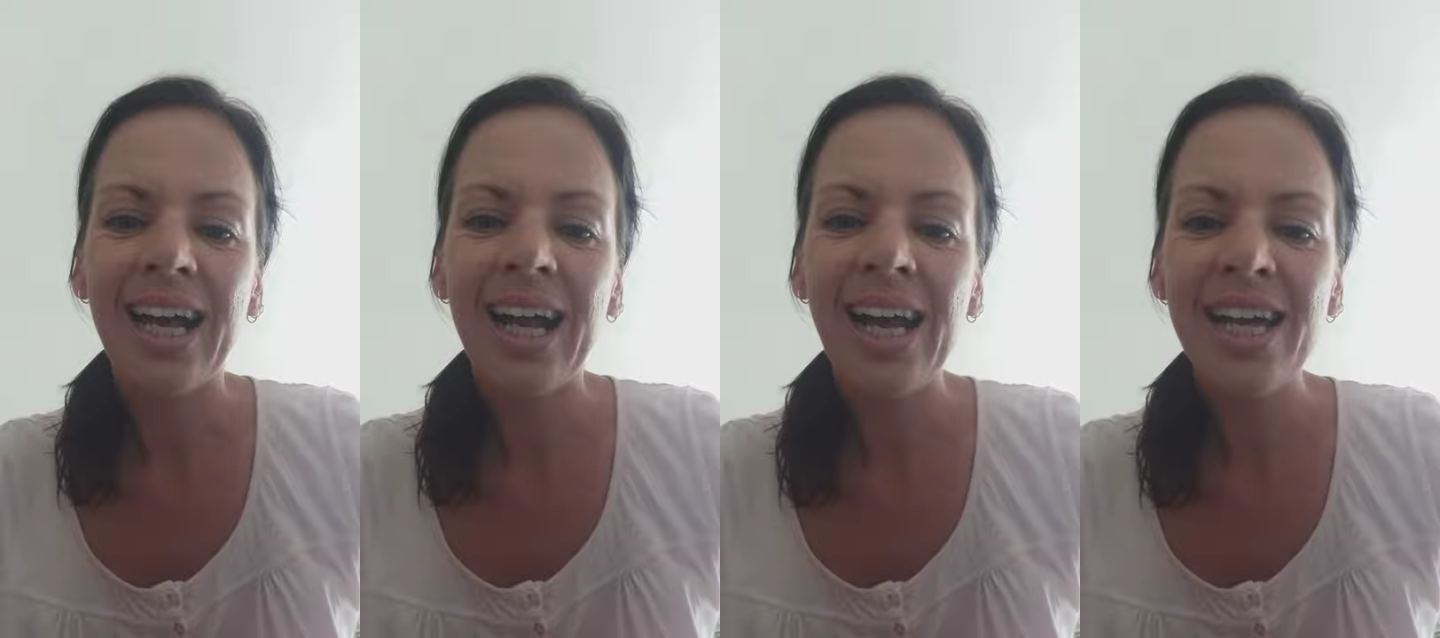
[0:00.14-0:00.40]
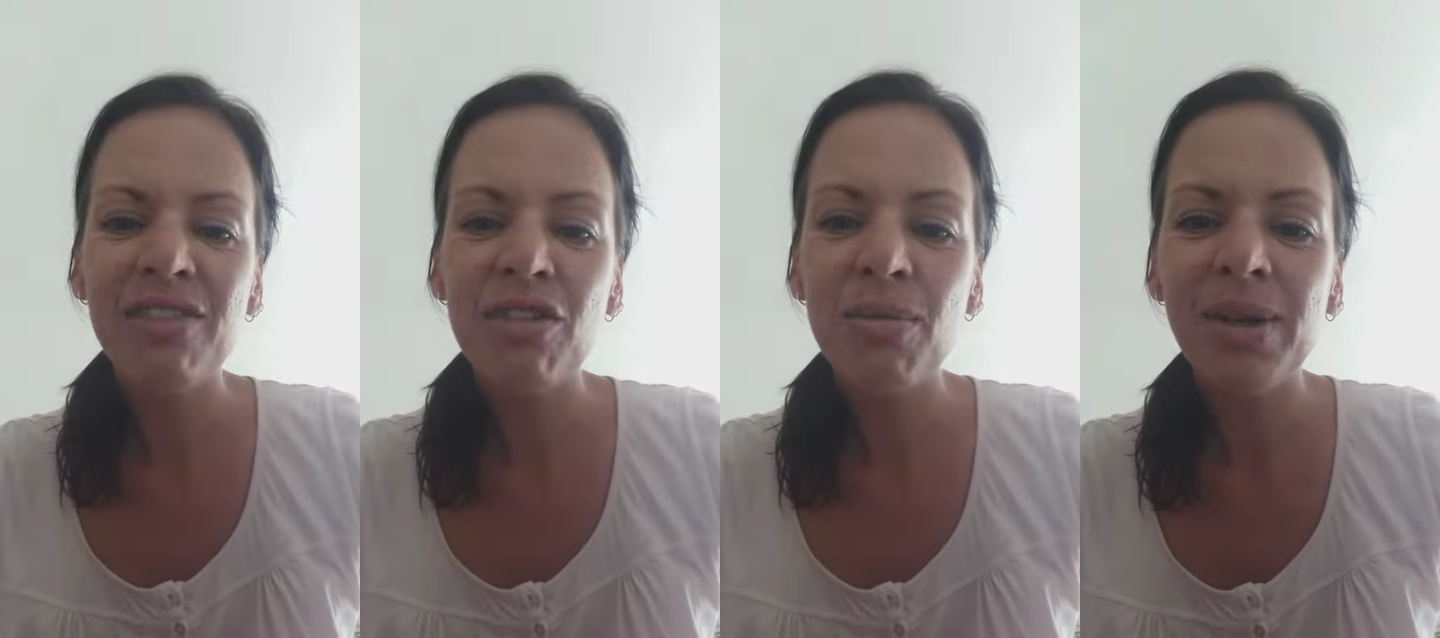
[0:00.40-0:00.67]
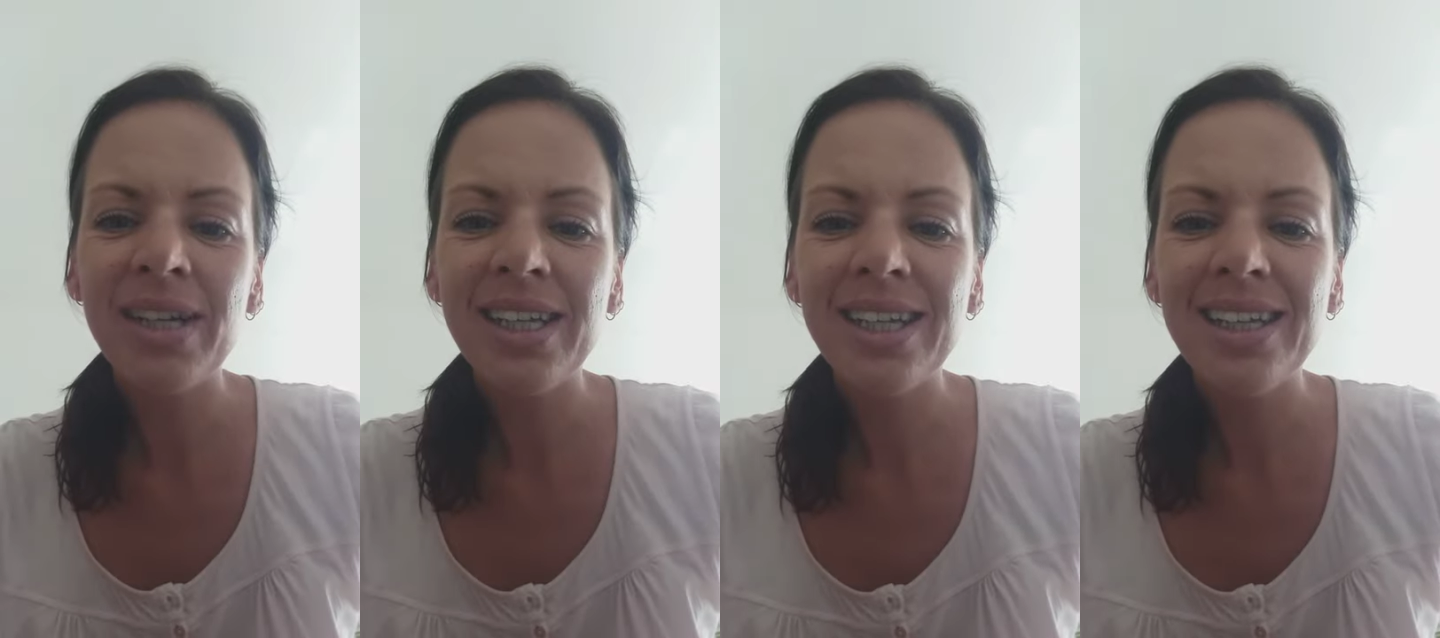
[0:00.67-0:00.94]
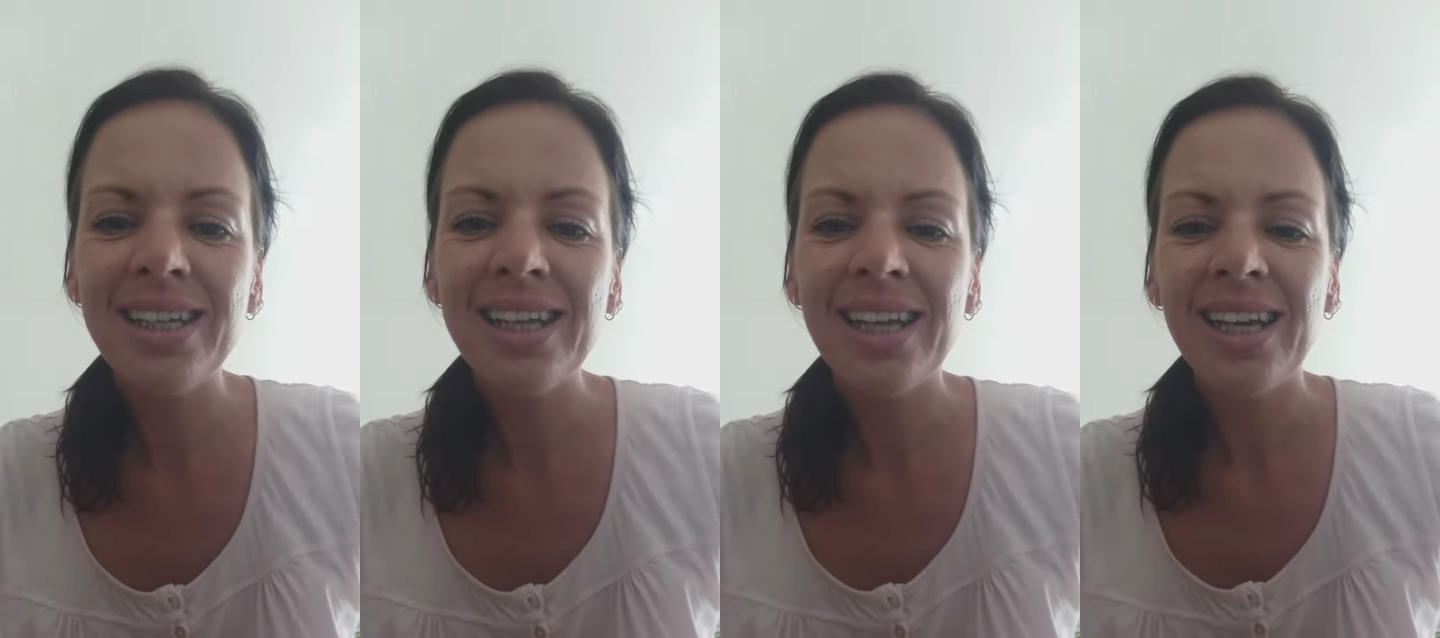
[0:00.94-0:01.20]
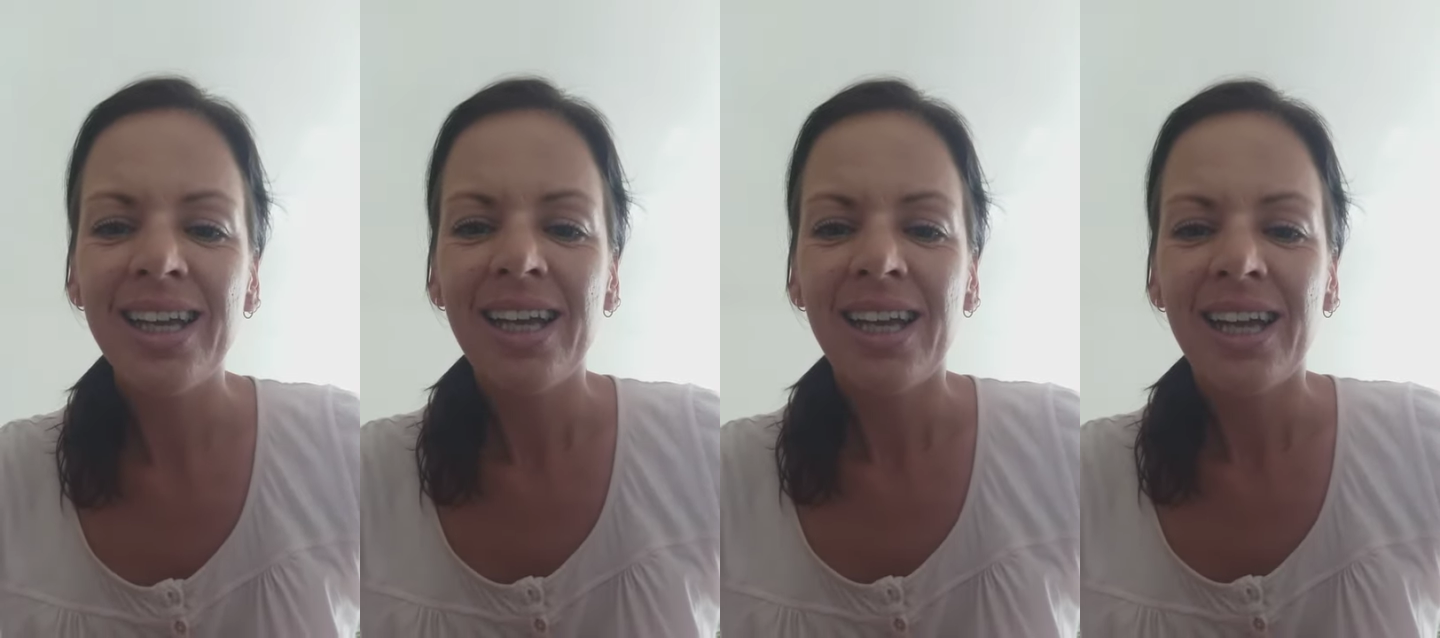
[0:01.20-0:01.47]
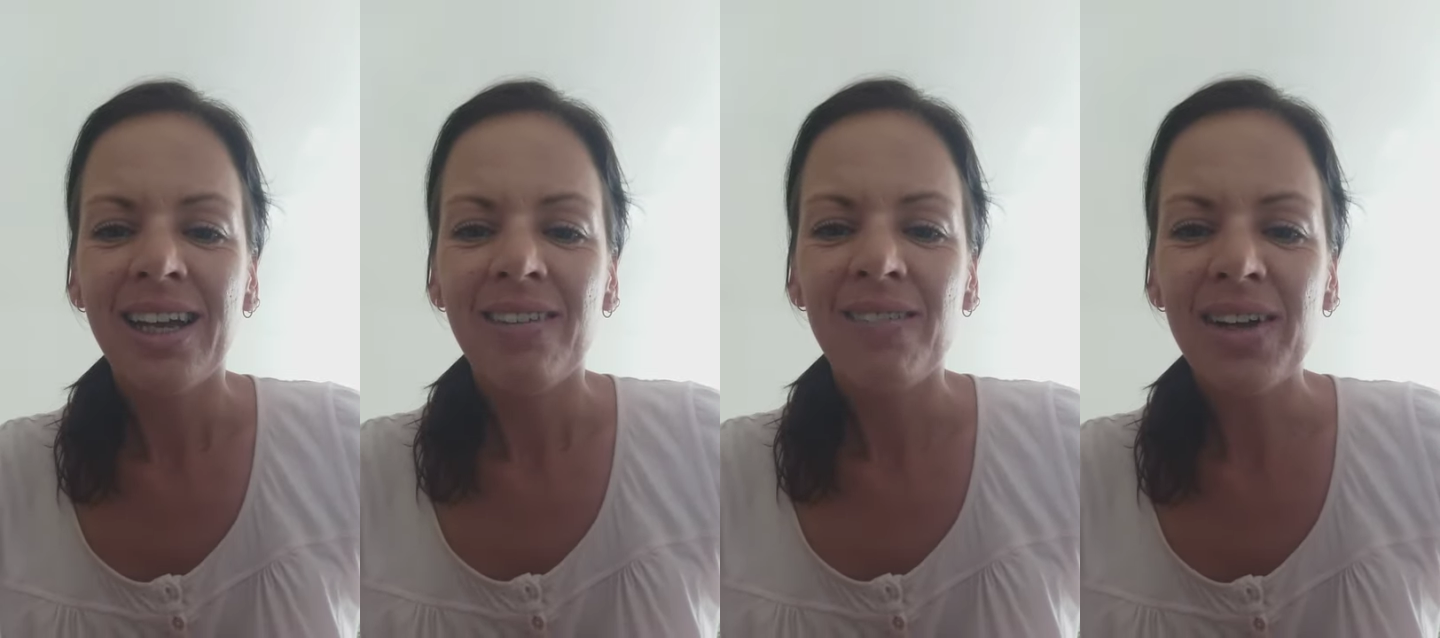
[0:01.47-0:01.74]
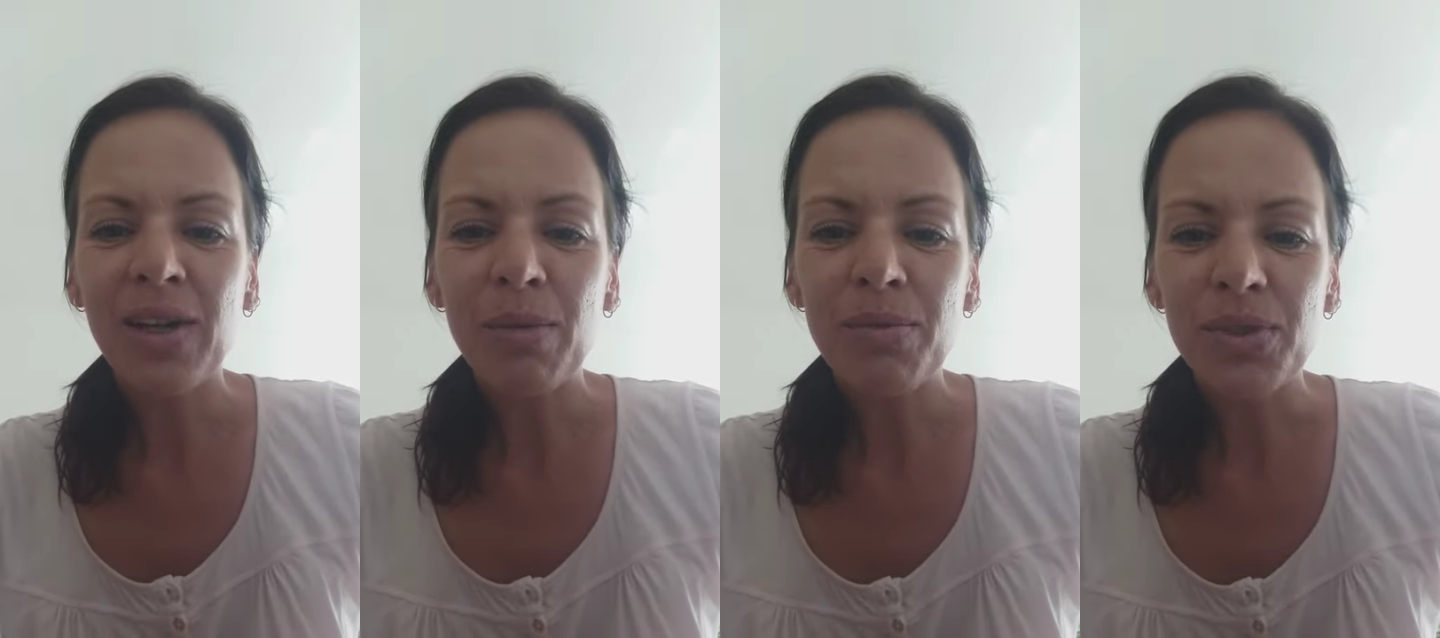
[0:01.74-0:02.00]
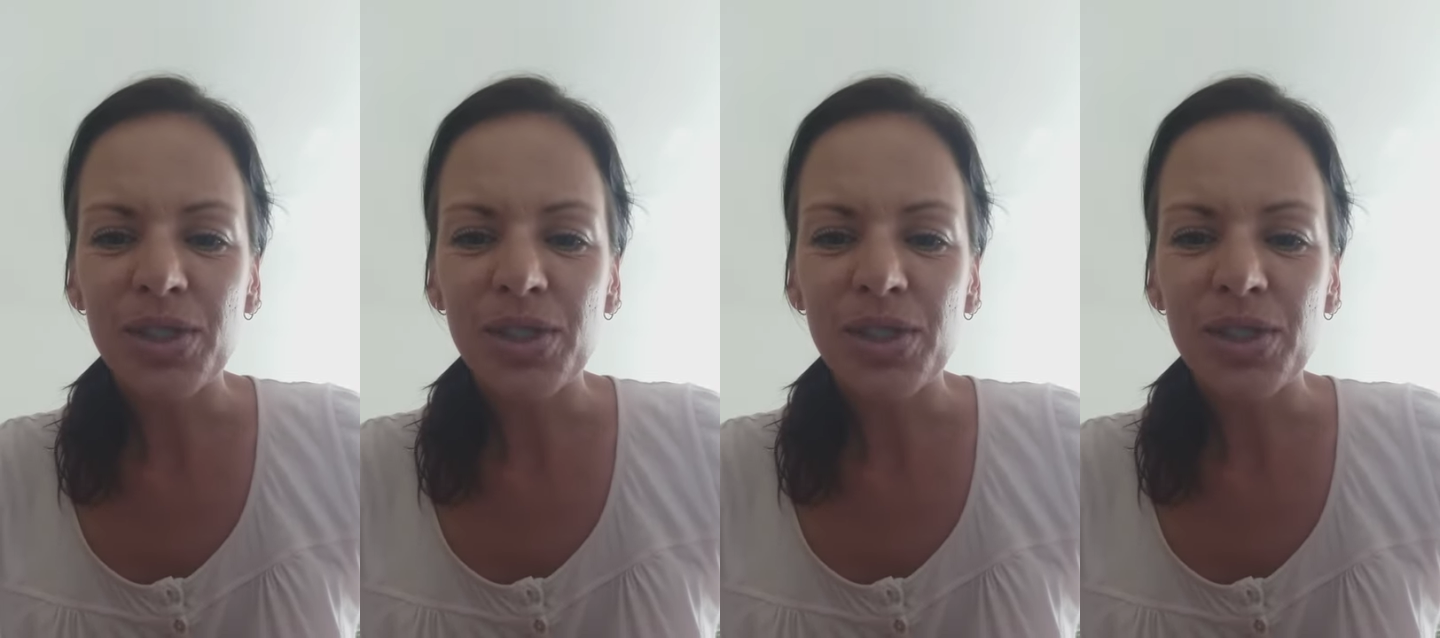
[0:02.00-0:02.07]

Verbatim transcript: Hi everybody, welcome